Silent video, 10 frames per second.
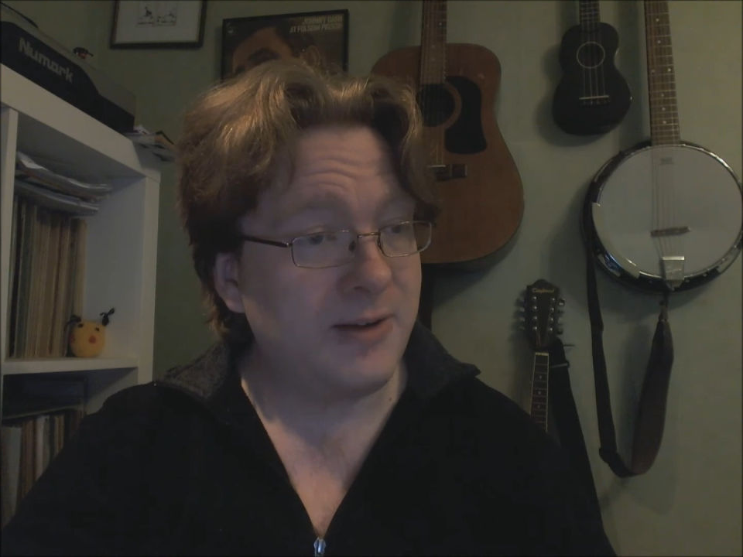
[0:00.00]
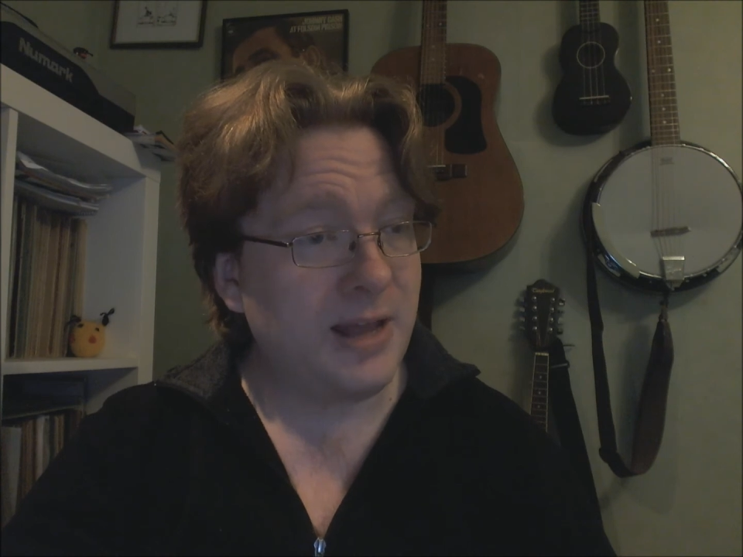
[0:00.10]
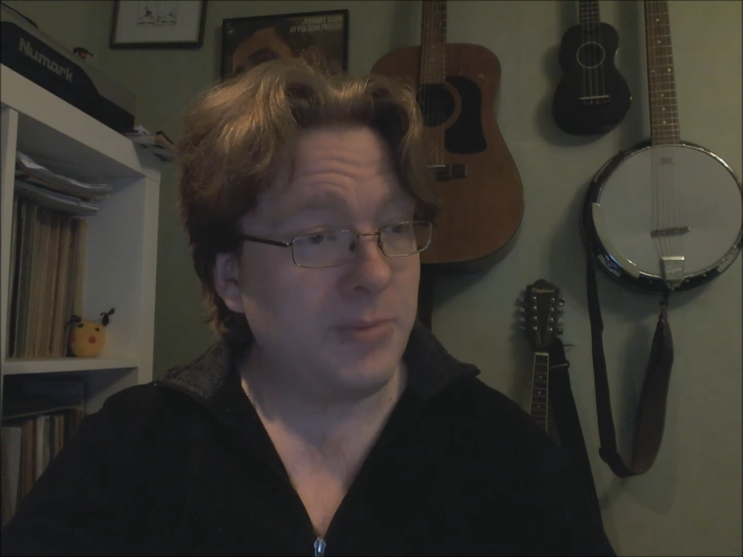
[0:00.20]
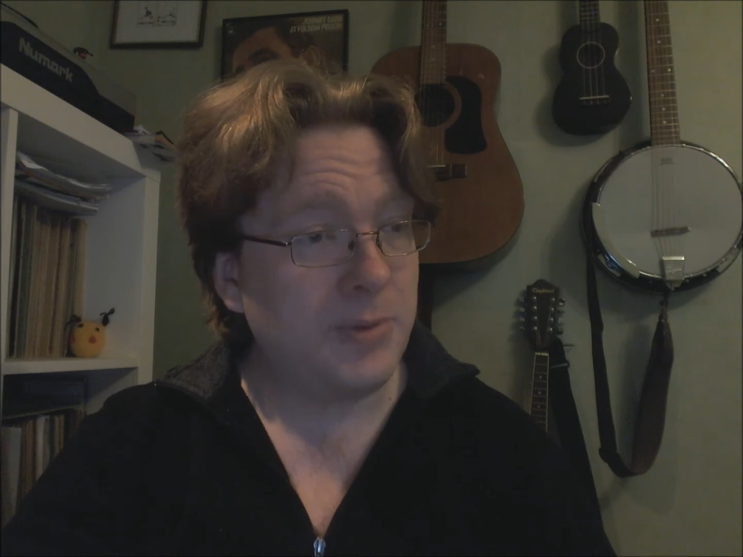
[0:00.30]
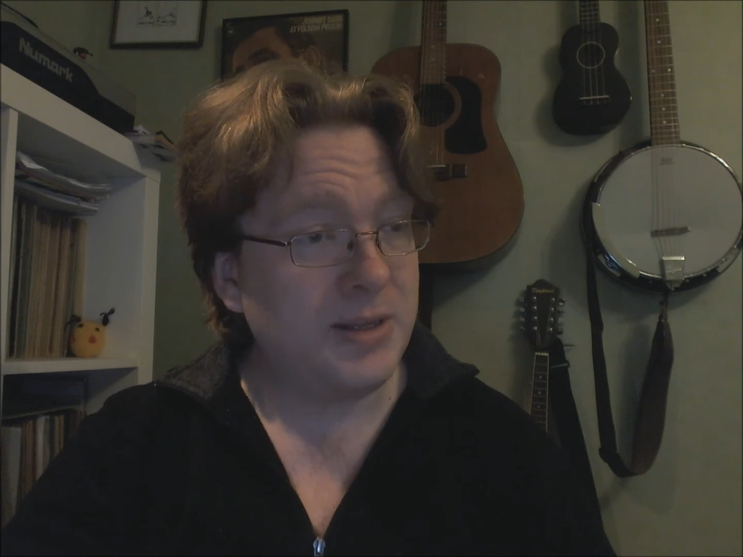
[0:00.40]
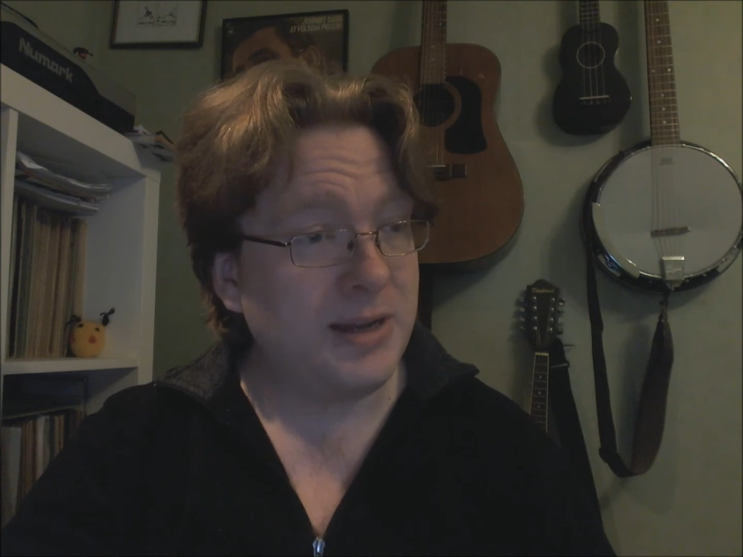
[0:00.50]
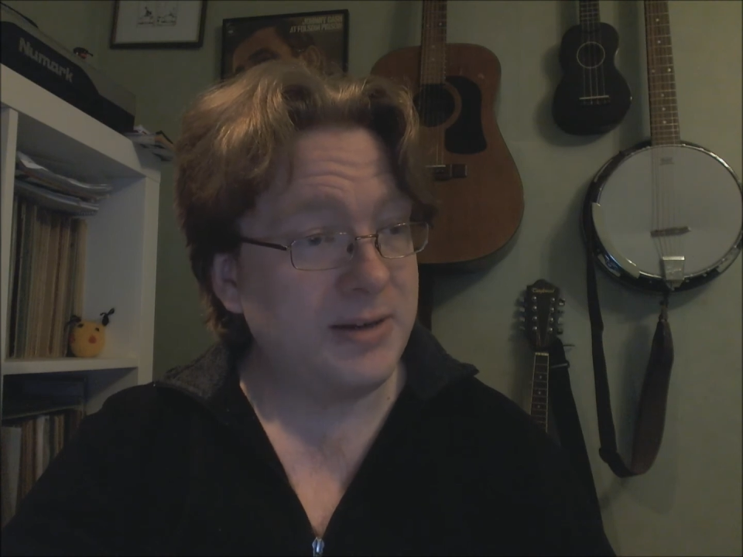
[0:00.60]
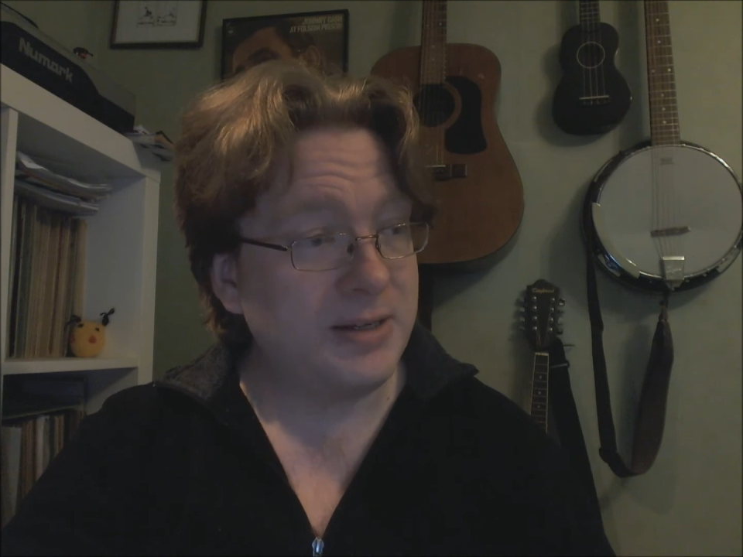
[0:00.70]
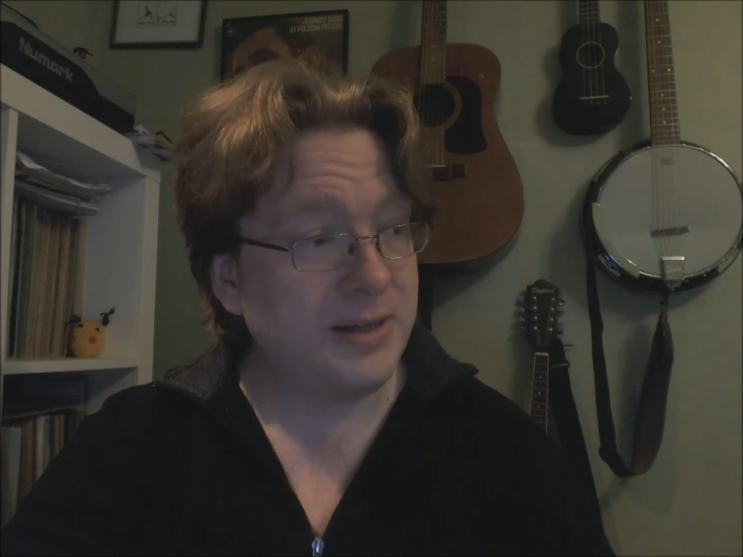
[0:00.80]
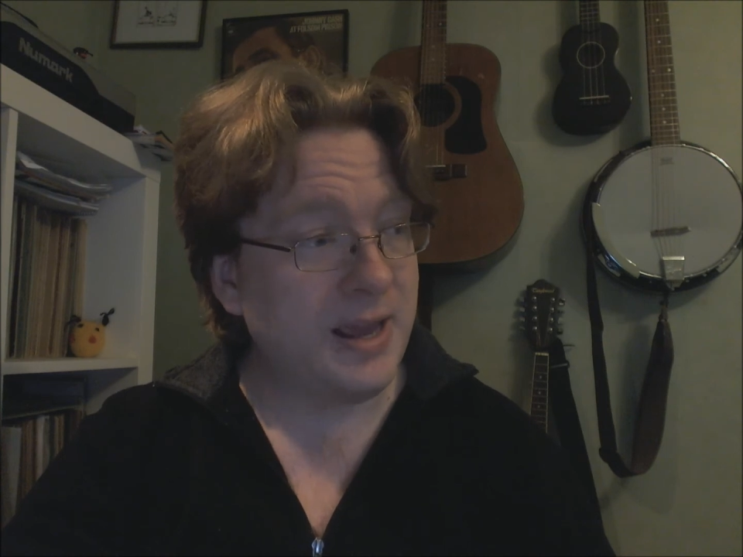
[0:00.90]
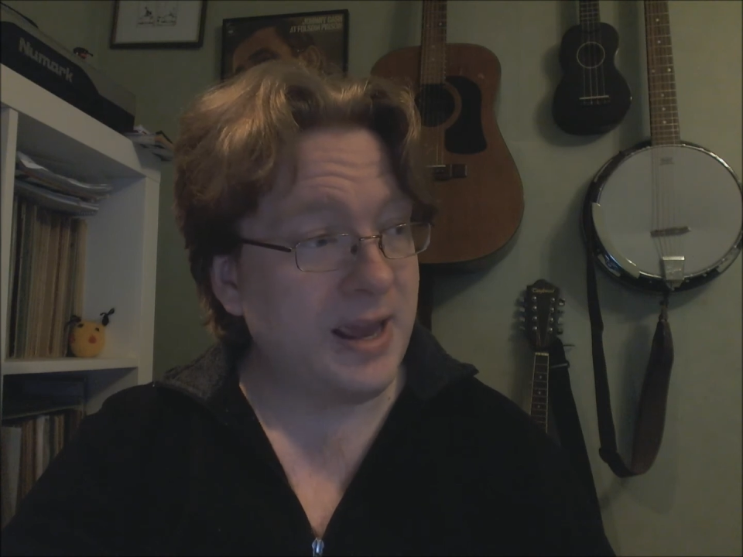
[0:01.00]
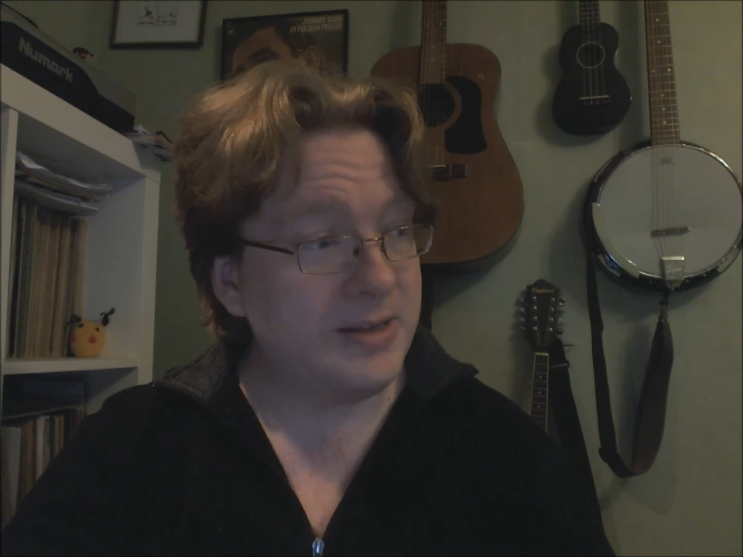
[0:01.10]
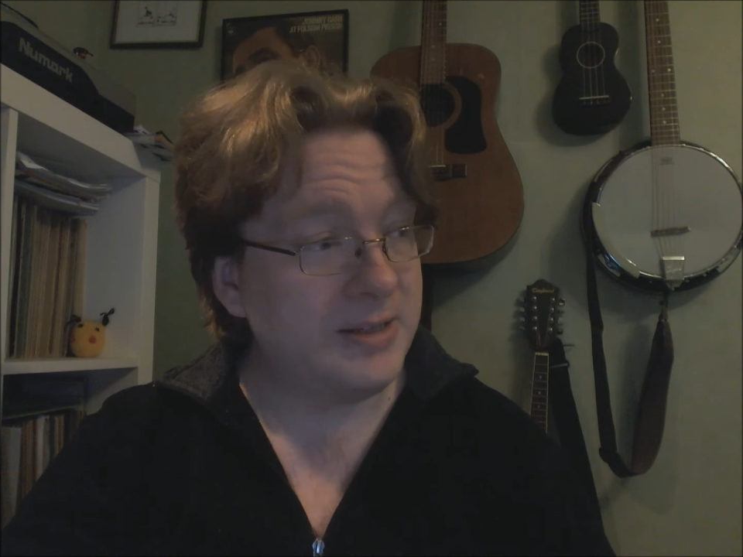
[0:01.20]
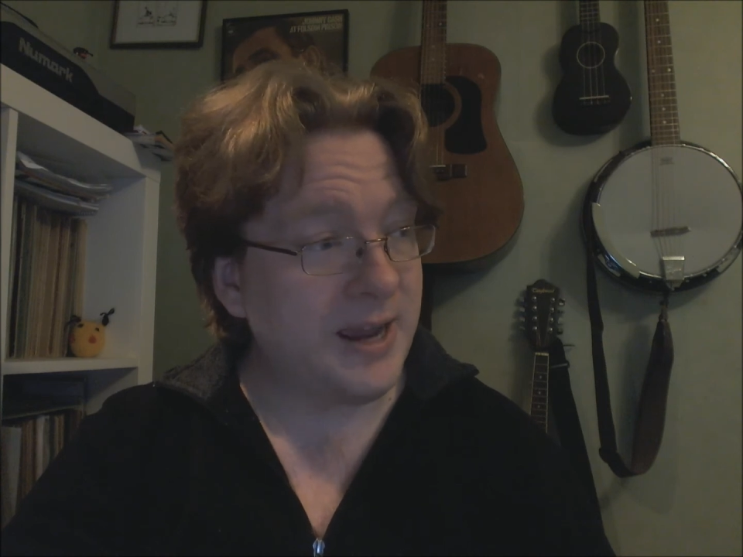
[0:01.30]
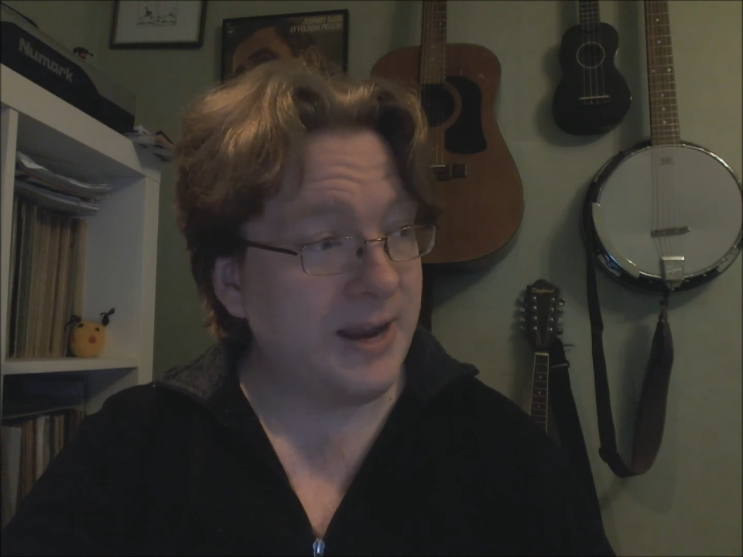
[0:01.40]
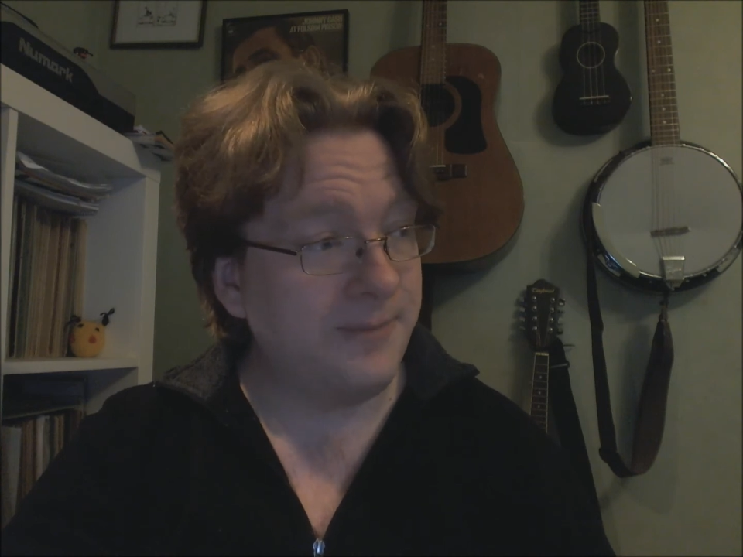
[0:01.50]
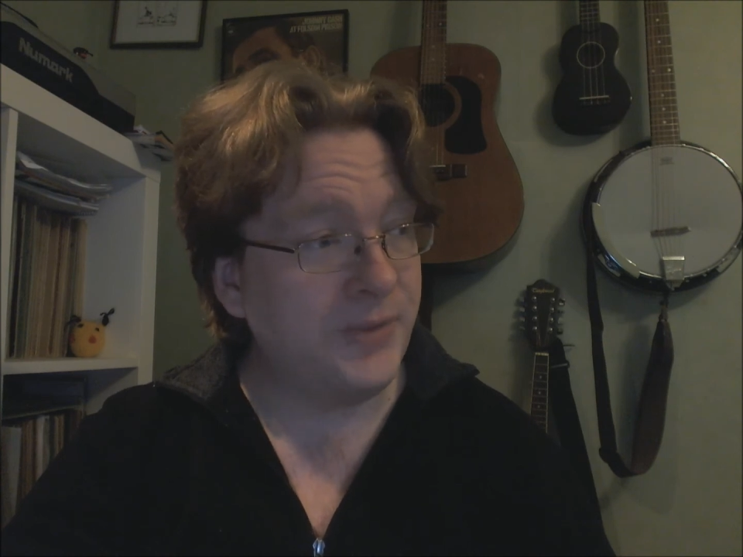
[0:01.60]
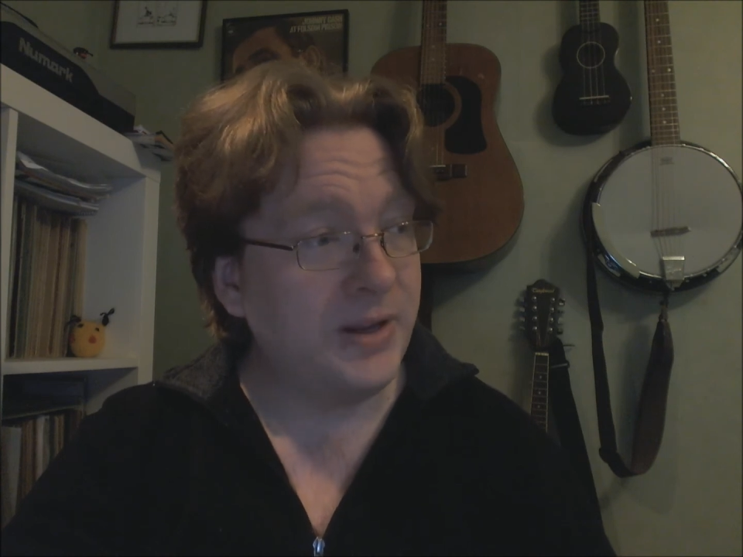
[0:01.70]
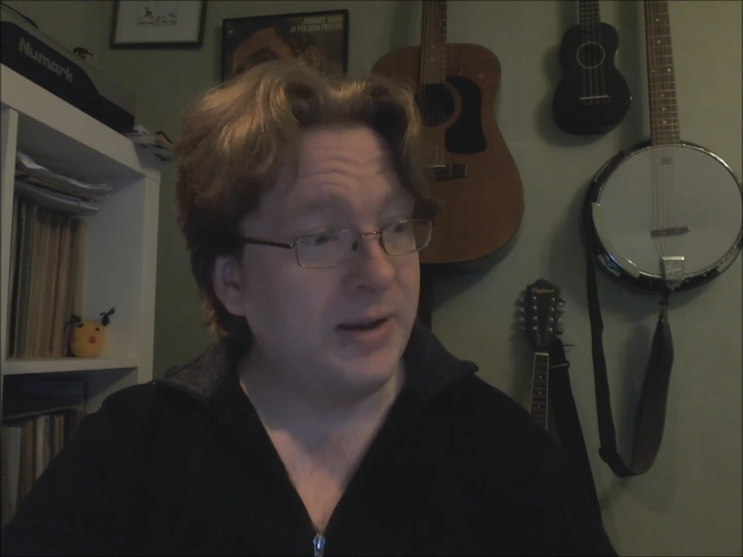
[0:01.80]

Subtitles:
album in 1989.